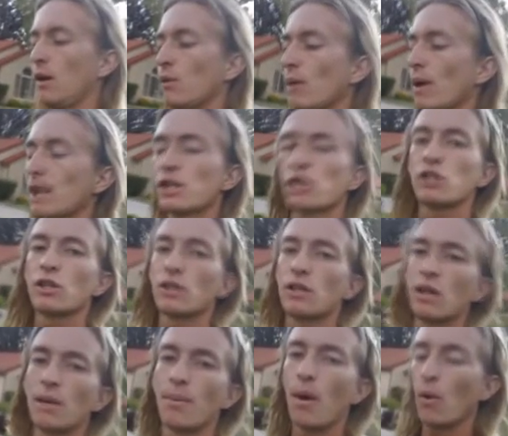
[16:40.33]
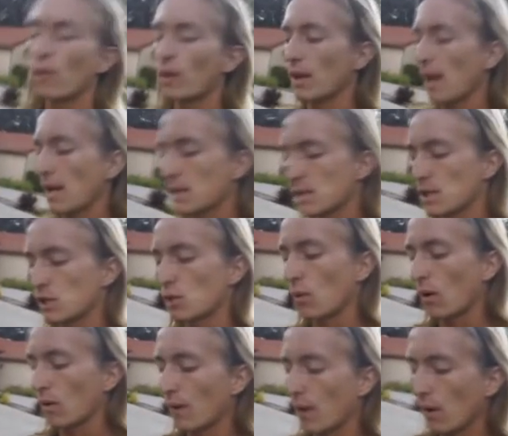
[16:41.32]
Registered to the Pokedex, as
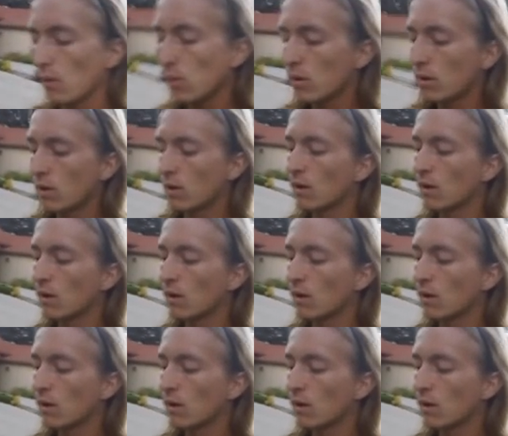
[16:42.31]
you all know.